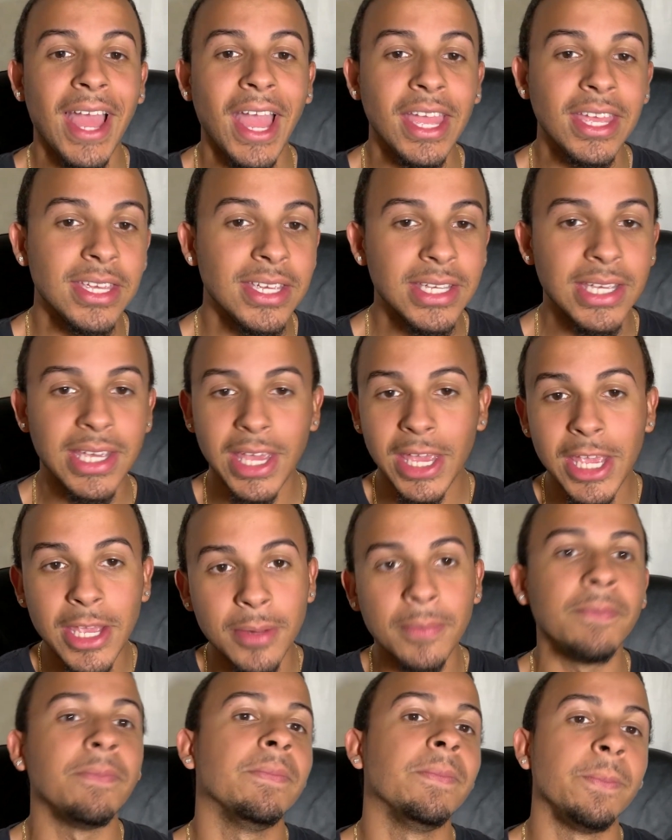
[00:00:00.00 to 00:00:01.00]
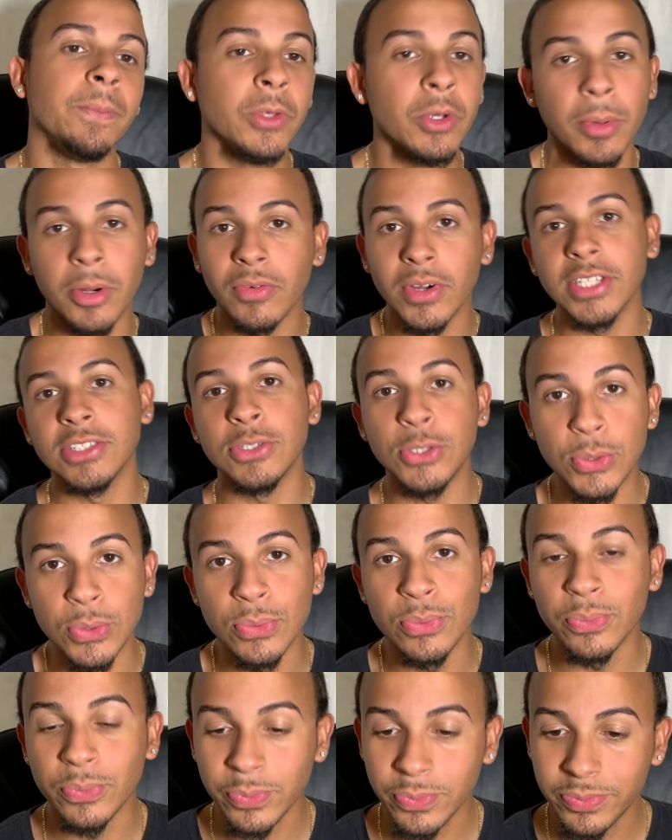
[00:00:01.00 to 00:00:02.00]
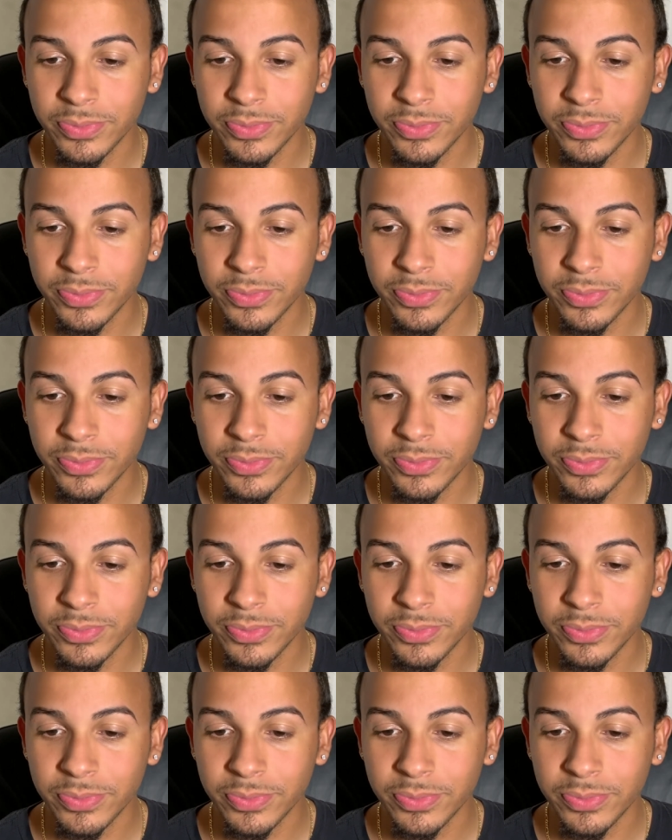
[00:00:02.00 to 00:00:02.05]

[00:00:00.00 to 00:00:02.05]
And he came to my rescue,